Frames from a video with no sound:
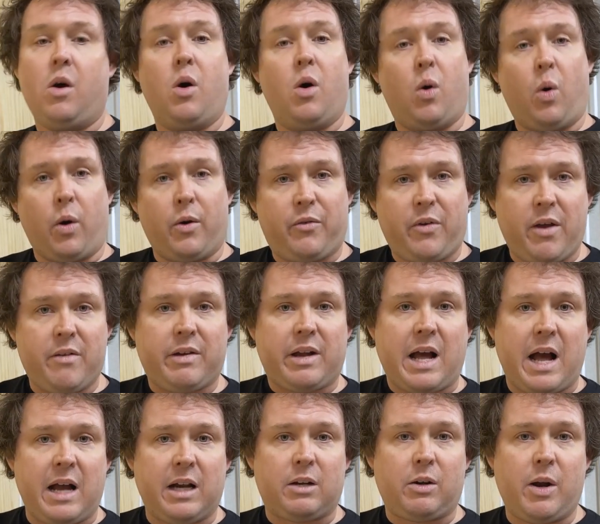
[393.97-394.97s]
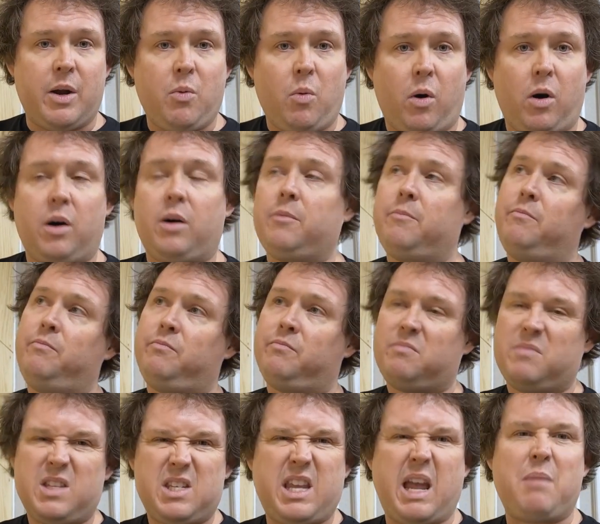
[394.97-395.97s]
Or if you have a concrete wall,
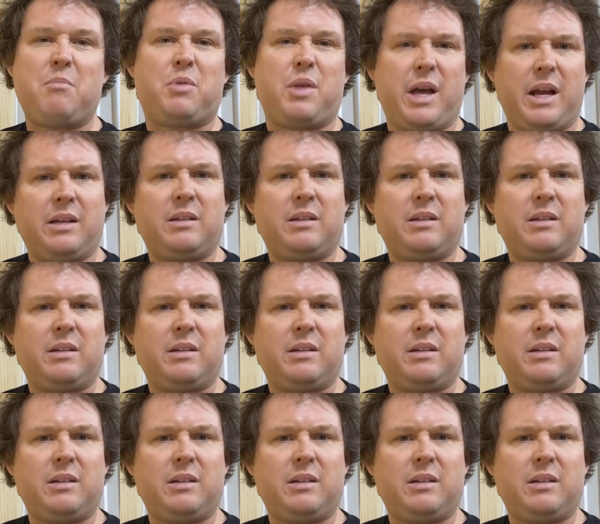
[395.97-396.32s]
same thing,